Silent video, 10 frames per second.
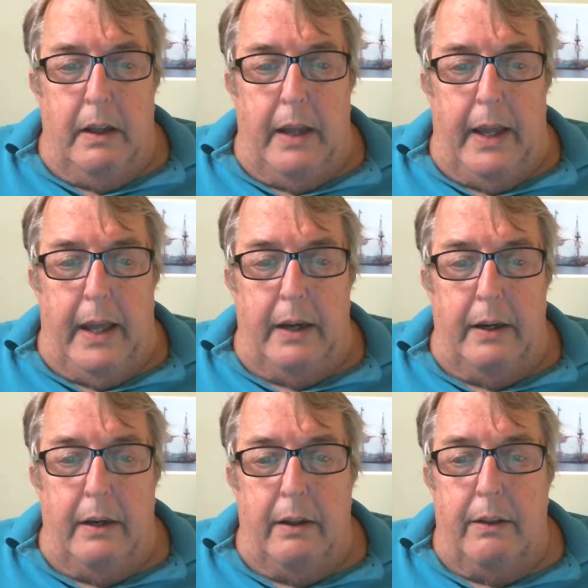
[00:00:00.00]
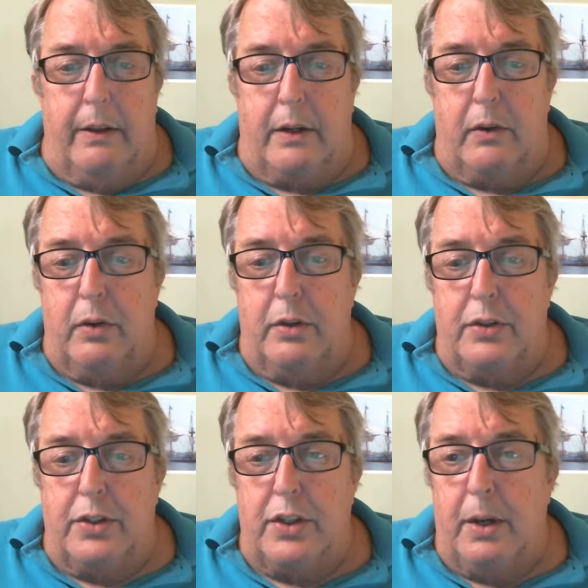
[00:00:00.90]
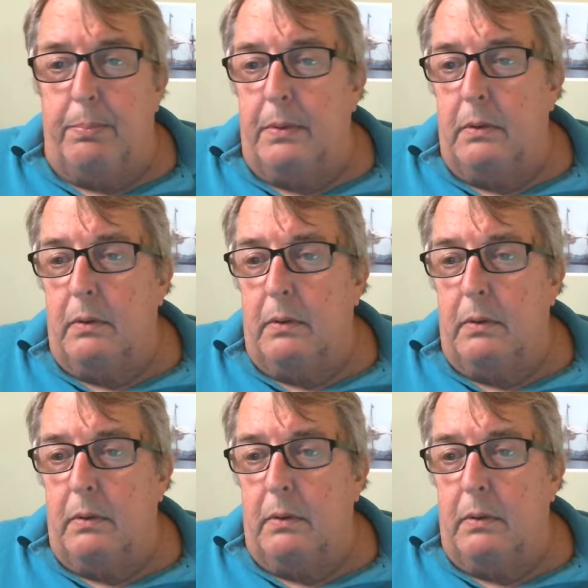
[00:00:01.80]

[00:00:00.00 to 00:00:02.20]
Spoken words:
And the cruise ship